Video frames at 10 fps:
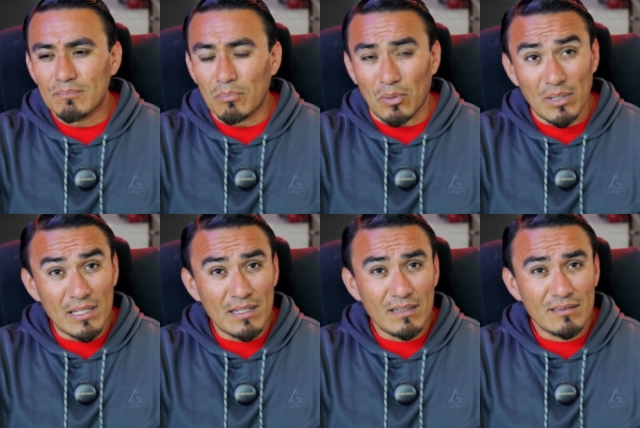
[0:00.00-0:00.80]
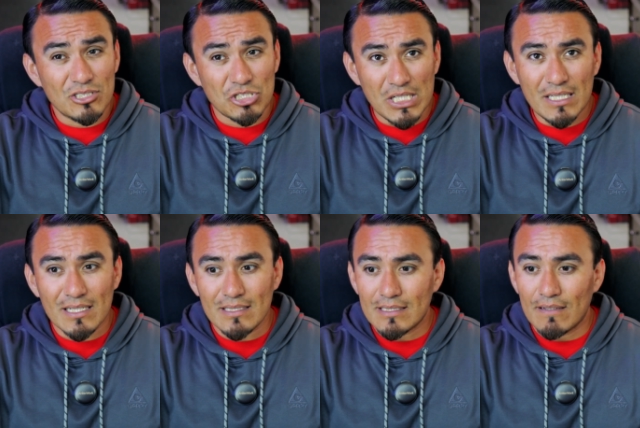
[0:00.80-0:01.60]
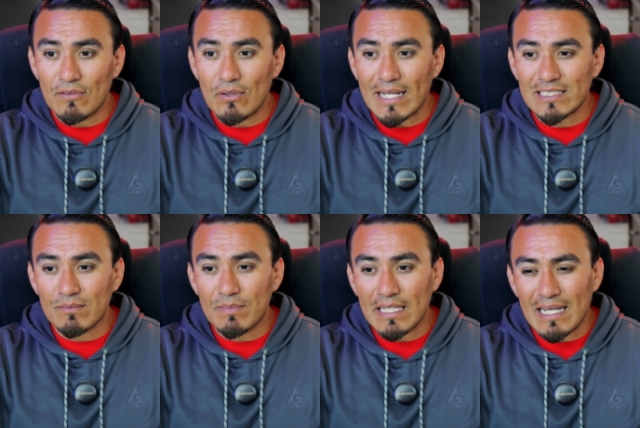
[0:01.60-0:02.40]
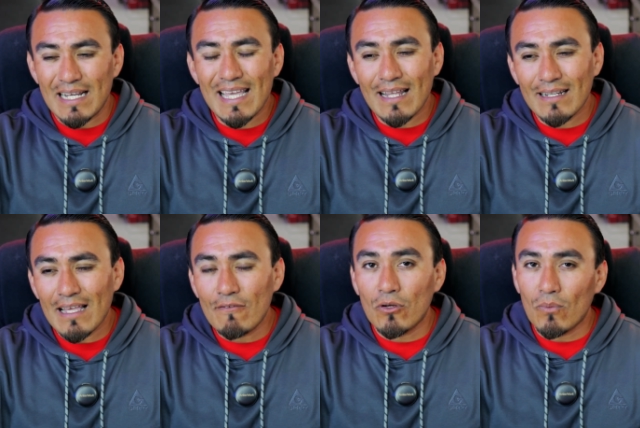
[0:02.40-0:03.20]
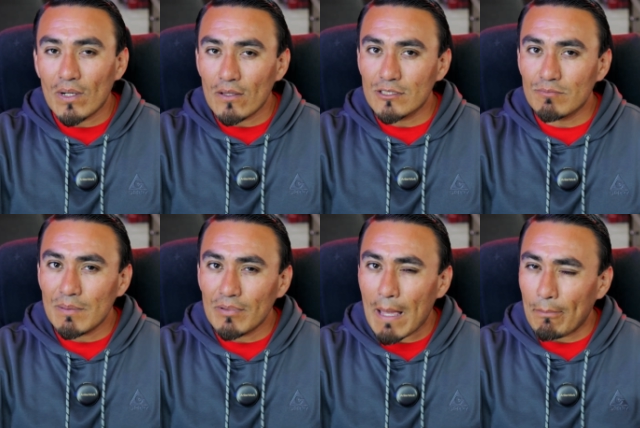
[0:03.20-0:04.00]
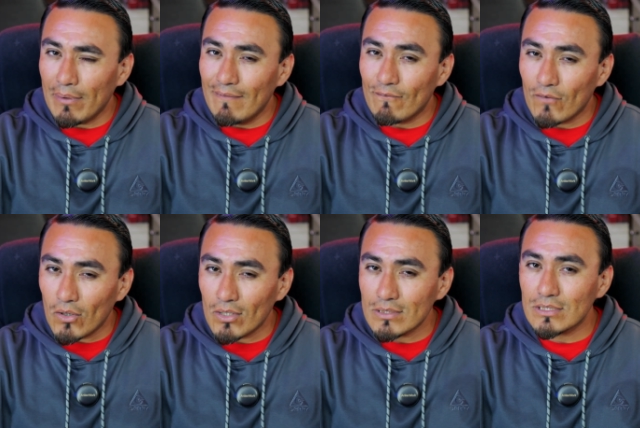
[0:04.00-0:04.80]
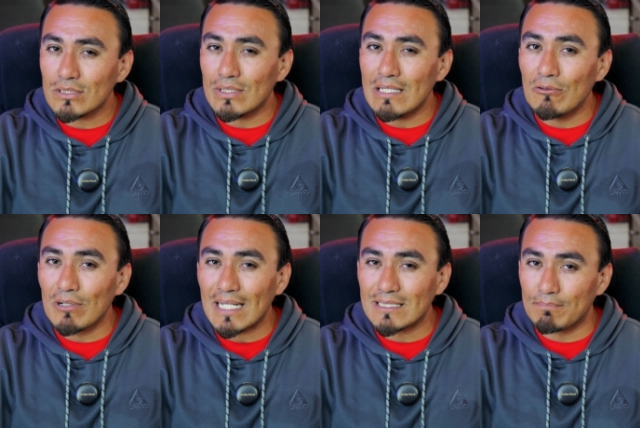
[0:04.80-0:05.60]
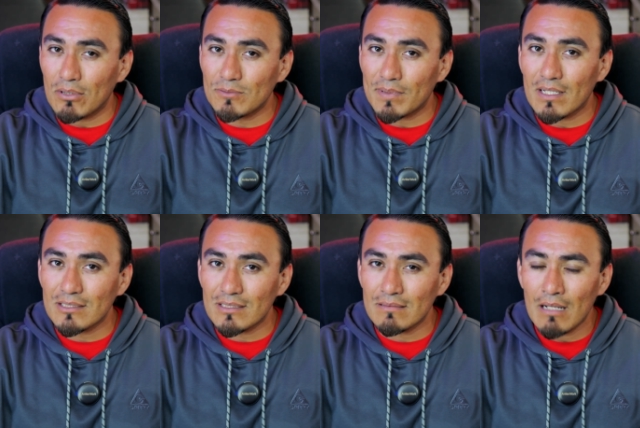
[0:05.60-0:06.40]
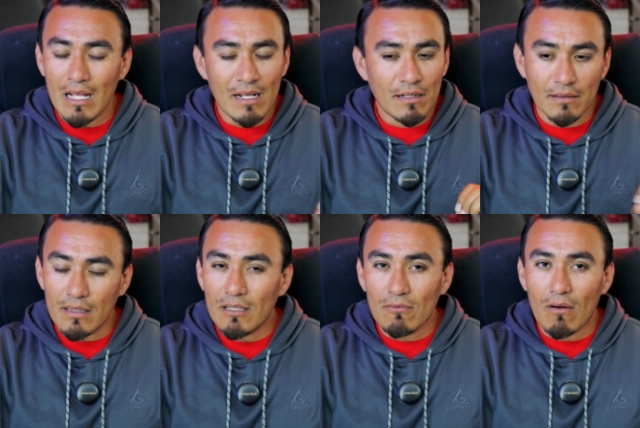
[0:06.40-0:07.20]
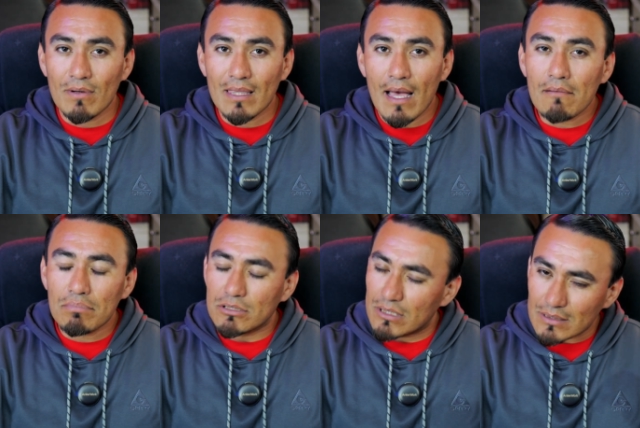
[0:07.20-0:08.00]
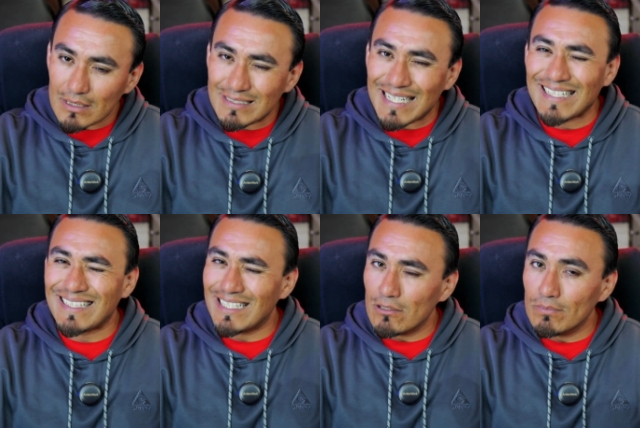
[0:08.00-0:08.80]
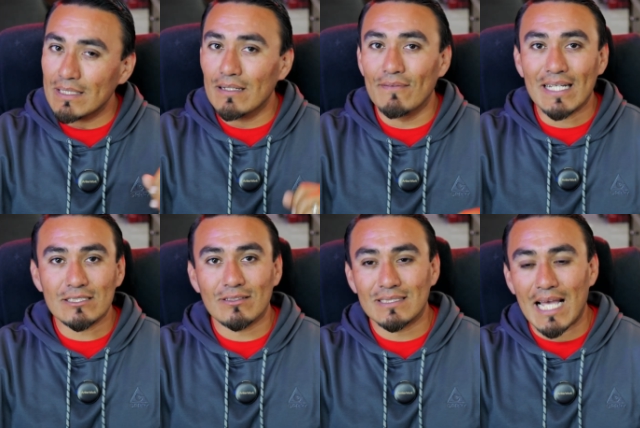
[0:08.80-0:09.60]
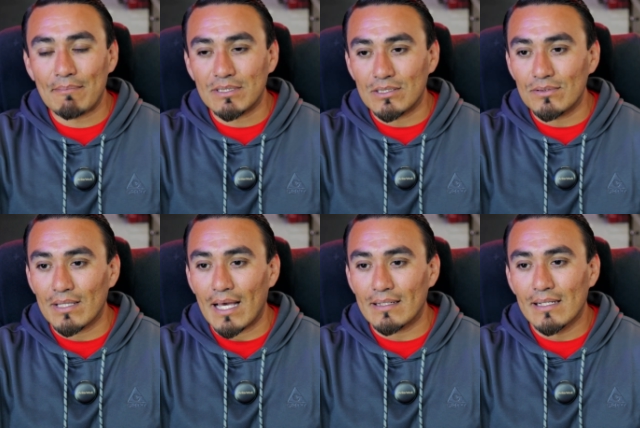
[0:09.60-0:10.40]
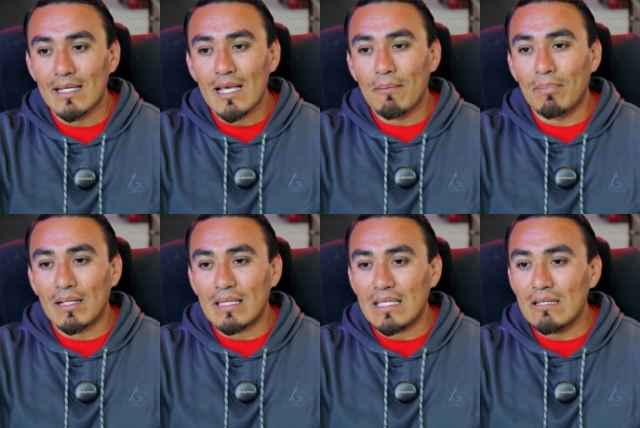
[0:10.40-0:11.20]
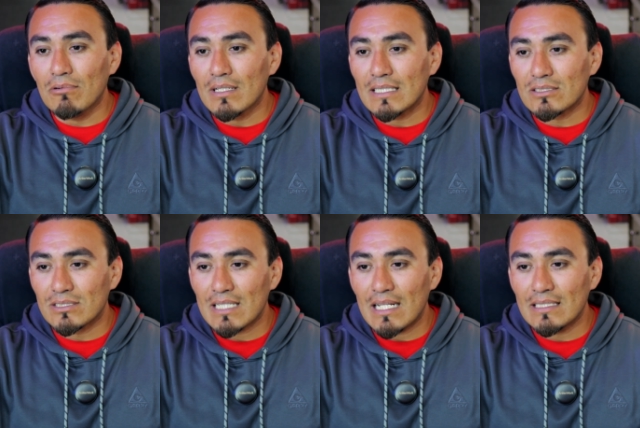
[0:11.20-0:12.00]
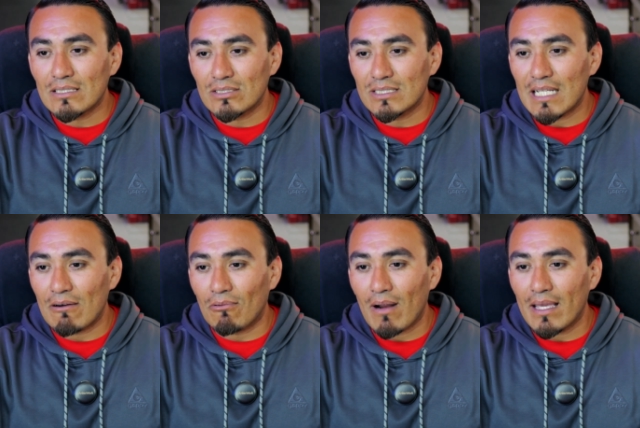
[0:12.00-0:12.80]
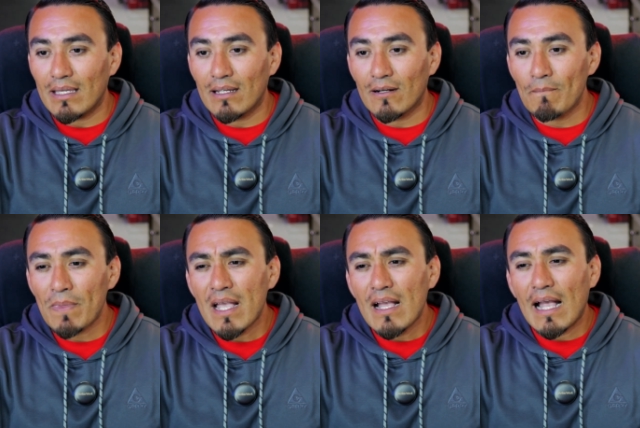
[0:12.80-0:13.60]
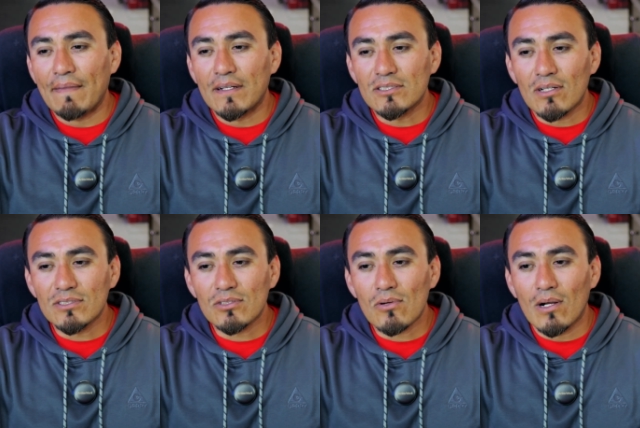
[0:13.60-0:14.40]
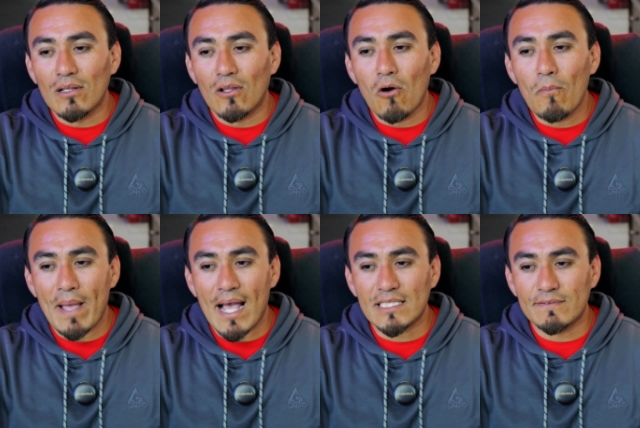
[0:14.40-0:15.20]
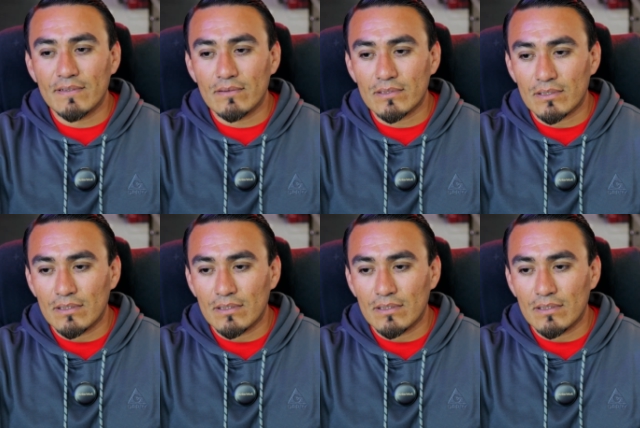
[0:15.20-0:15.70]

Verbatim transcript: pretty genius if you ask me. Again, if you're one of those people that prefers to equalize in post-production, nothing wrong with that. It's just gonna take a little bit of extra time to do that. But the equalizer settings are set right here. And there's also a low pass filter